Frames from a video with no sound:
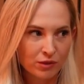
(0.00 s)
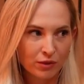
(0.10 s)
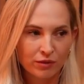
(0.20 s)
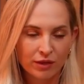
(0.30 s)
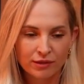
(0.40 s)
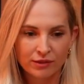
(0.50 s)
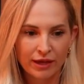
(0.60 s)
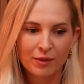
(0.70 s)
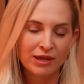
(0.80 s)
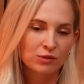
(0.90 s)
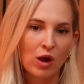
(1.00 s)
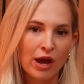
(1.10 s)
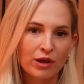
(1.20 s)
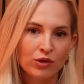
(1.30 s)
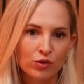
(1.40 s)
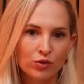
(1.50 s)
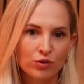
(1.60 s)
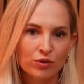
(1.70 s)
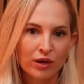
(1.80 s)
So things like, here's why you